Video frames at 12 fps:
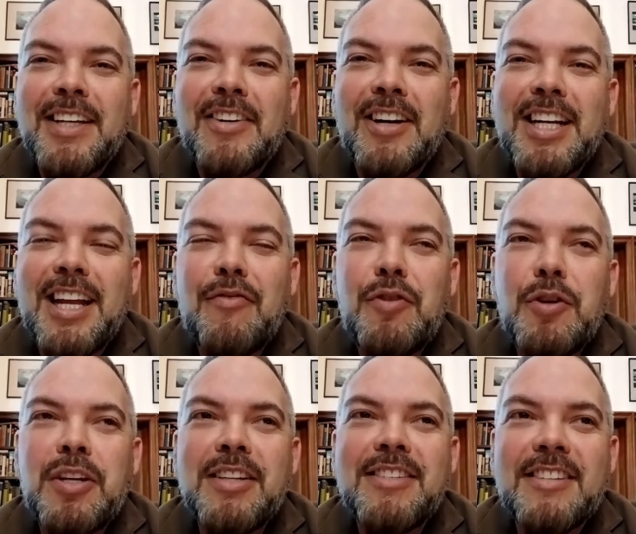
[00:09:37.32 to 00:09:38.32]
right? If you
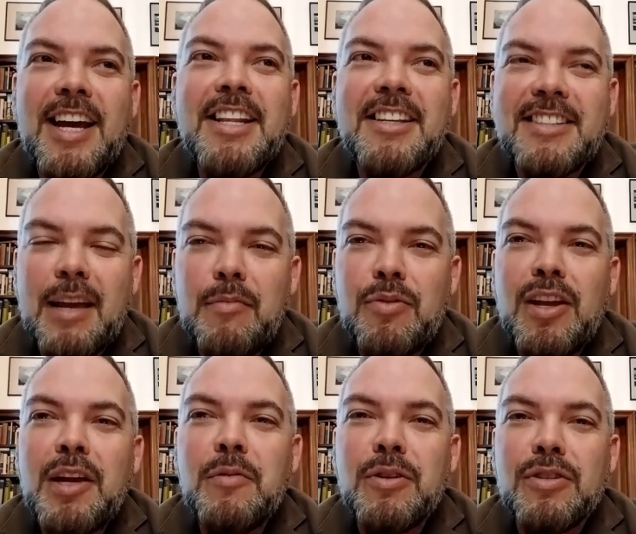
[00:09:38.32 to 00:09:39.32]
can say the same
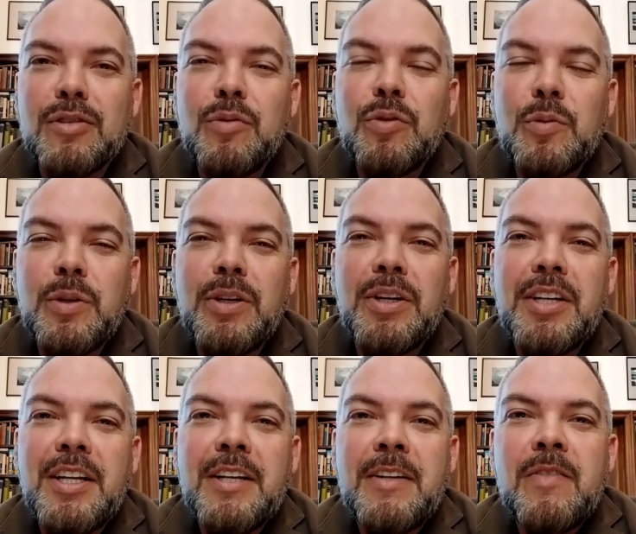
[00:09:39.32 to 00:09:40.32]
thing with a small word,
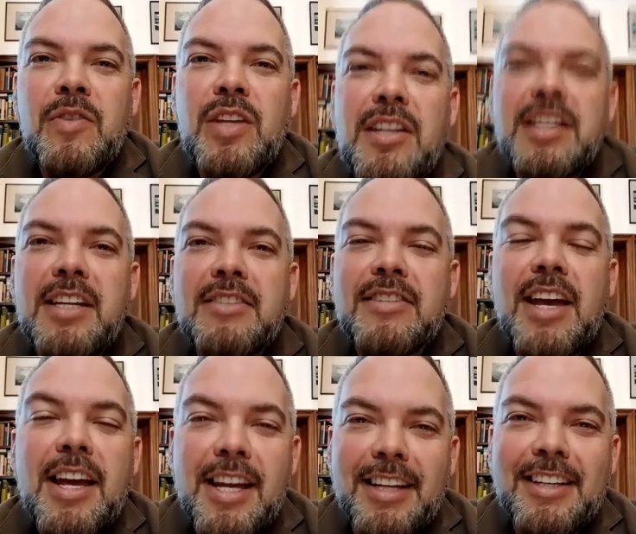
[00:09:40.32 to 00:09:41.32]
then
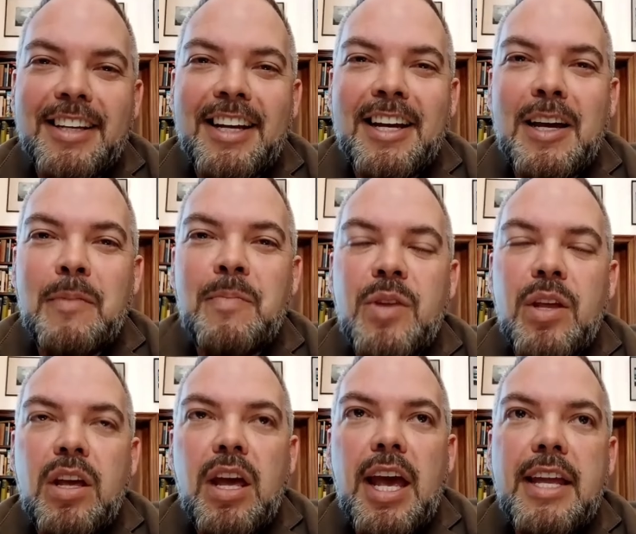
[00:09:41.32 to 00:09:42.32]
say it. And
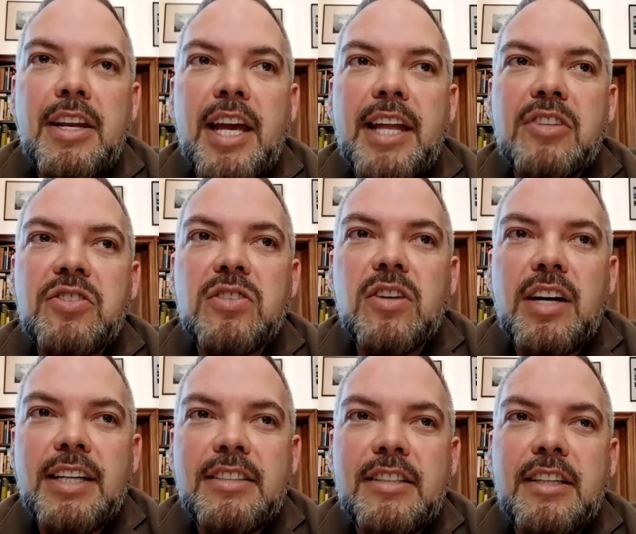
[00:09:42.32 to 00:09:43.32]
it's this
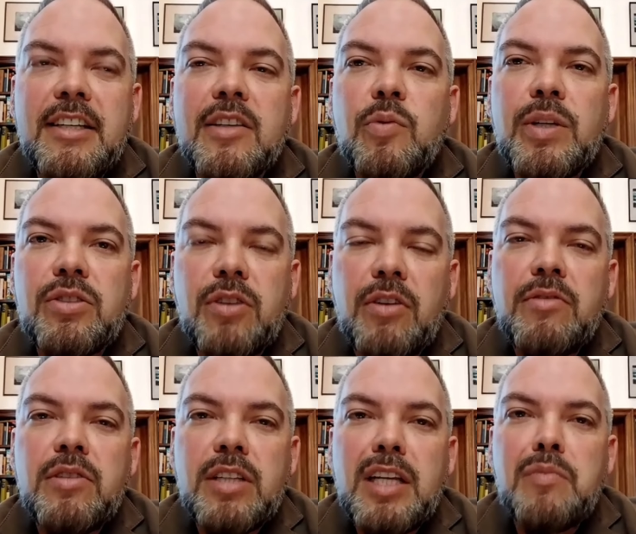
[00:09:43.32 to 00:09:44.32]
idea that we
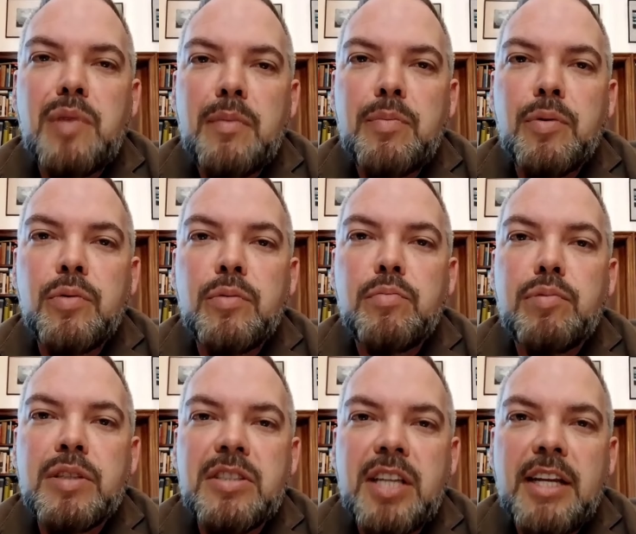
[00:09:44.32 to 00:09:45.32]
don't need people
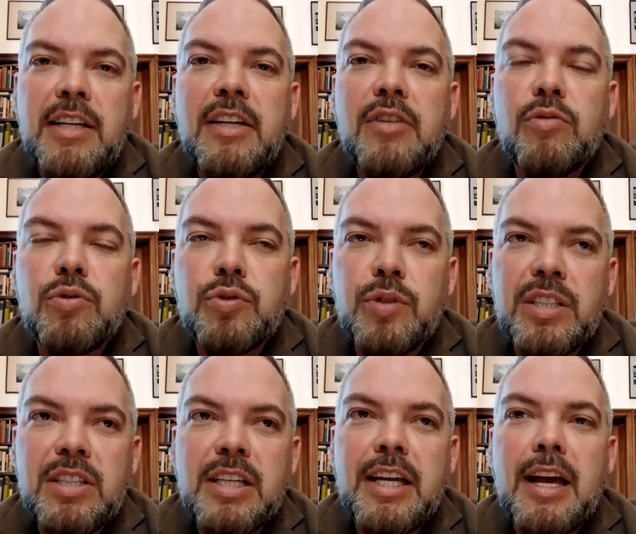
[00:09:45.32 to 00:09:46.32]
pretending or
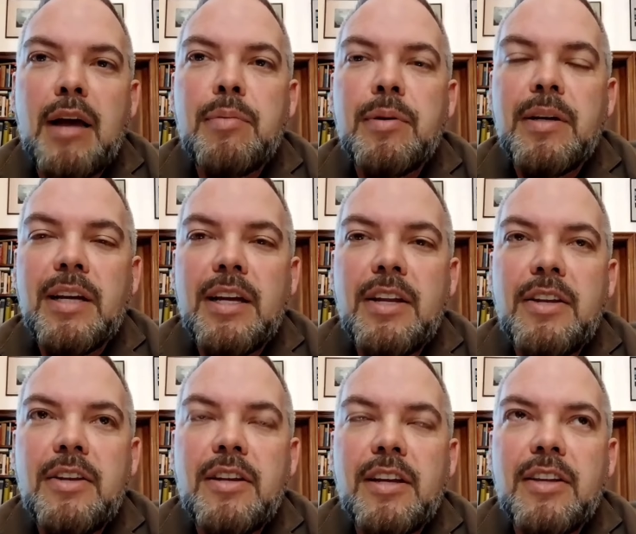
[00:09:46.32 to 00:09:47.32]
dressing up
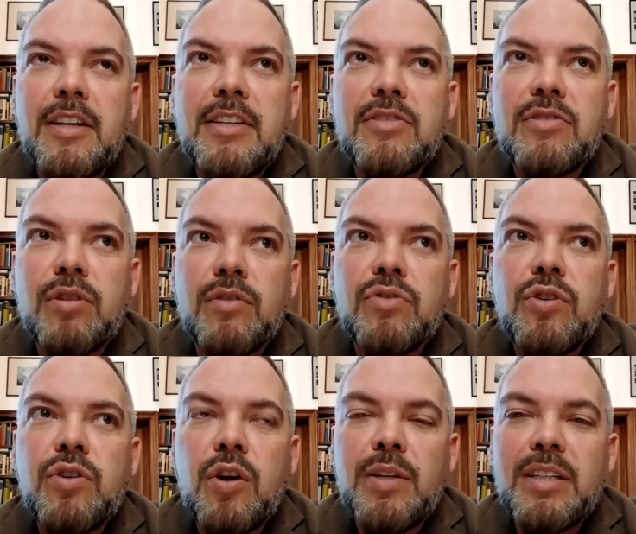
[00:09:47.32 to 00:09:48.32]
in these sort of
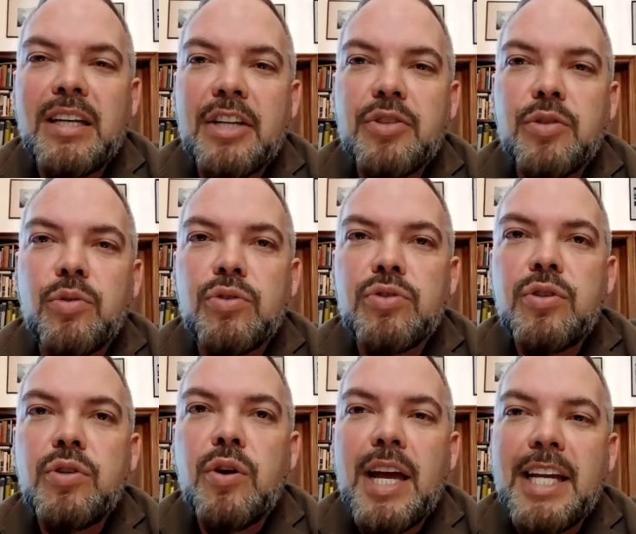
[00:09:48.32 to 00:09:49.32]
pseudo-intellectual or
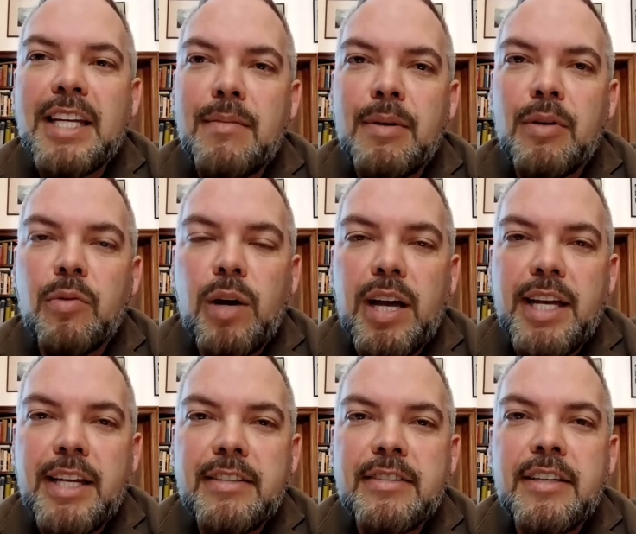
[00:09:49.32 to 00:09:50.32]
pseudo-academic
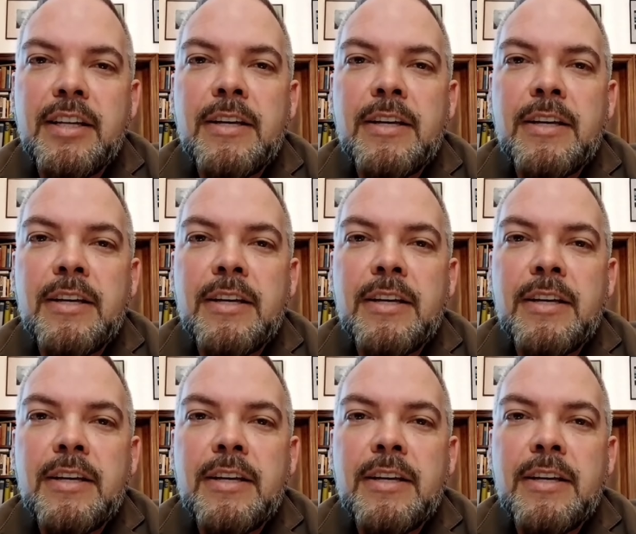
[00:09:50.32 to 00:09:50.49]
ways